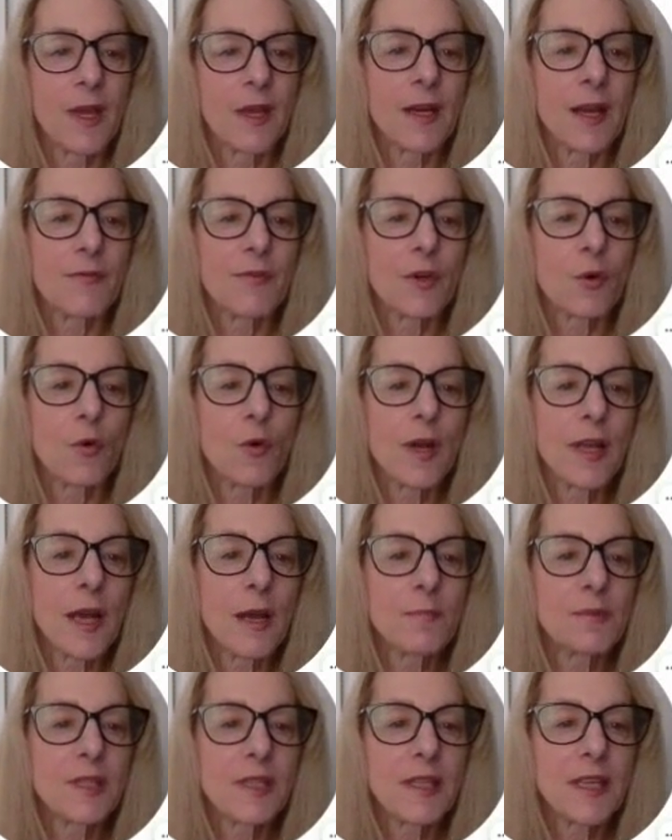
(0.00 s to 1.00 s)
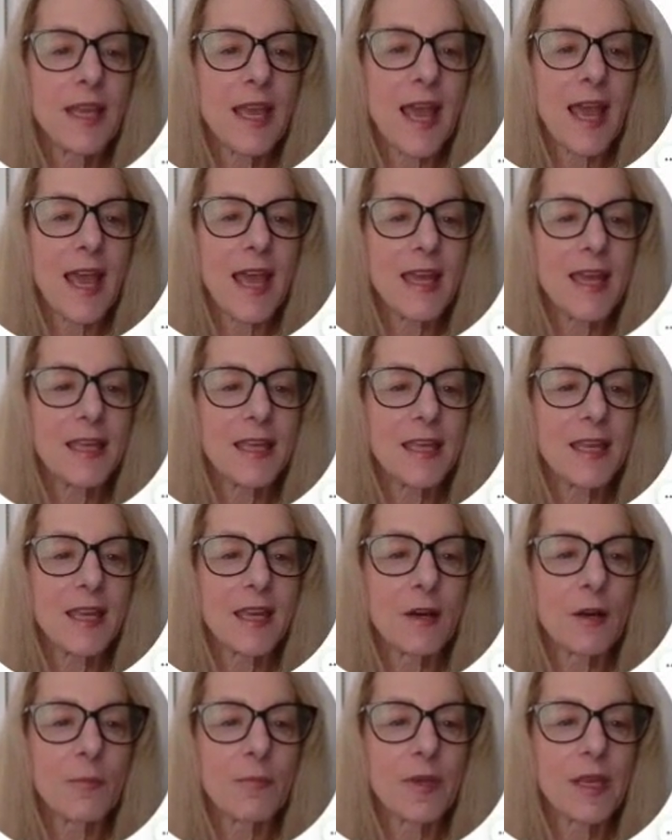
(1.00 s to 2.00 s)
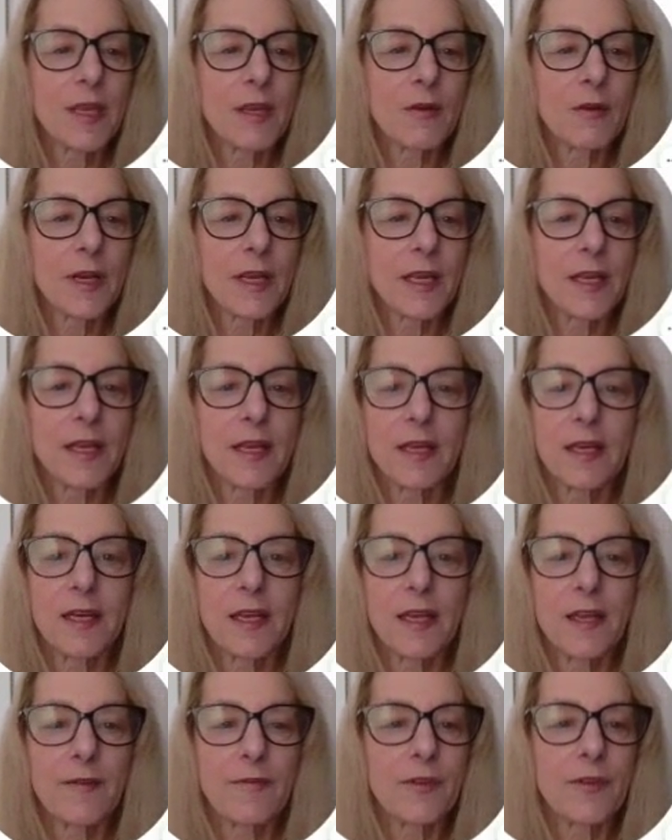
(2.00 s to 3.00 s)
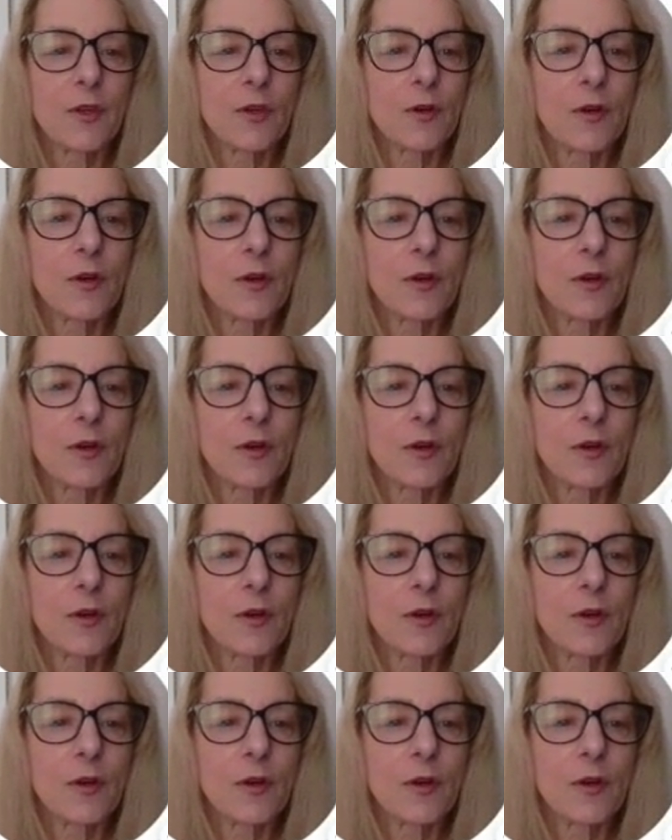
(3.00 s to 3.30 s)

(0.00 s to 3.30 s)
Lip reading: Now, if you're going up to the 8-year period, if you